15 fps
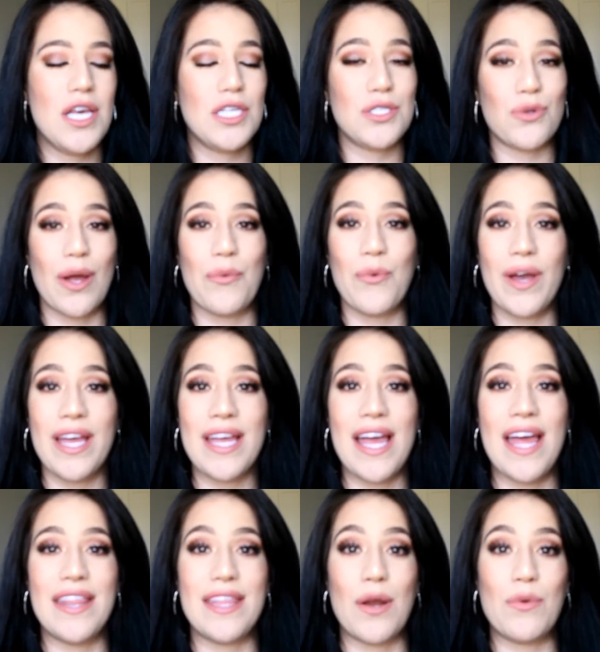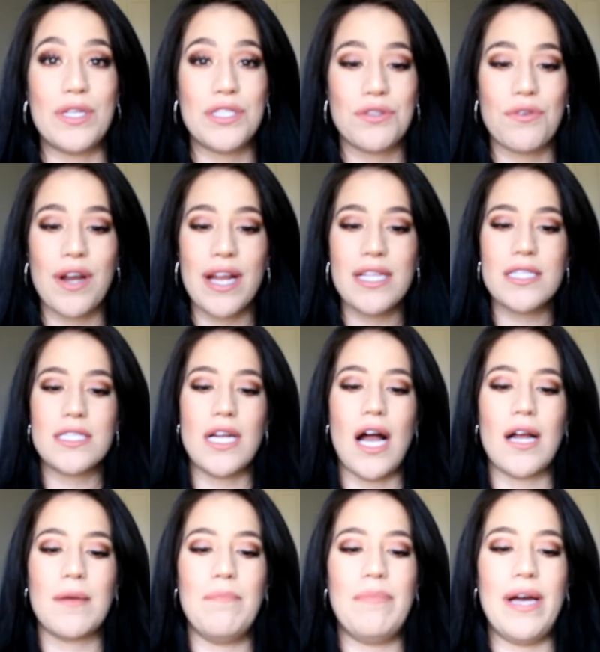So I went, and there was 3 in
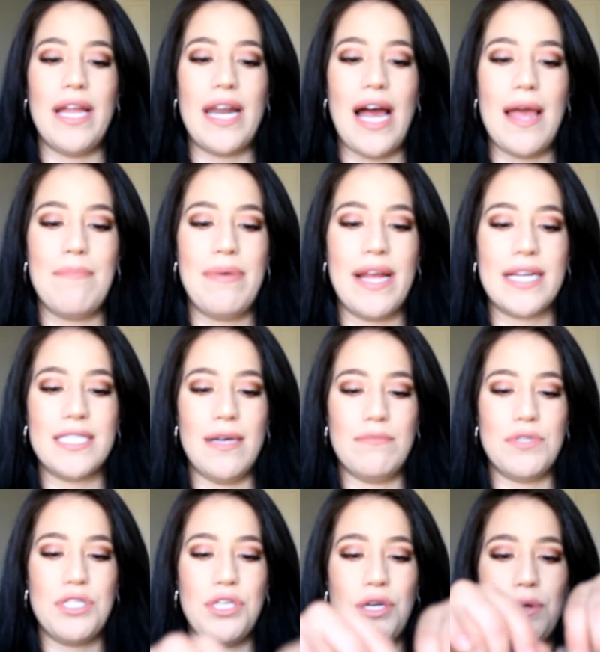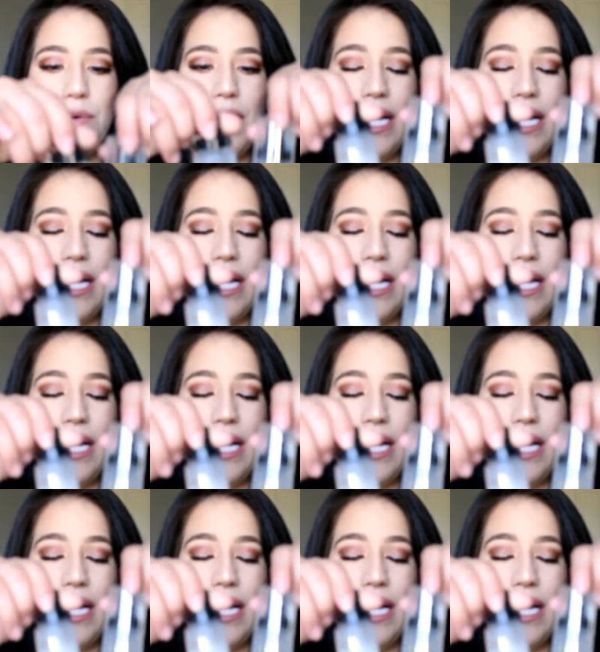stock, but I picked up 2.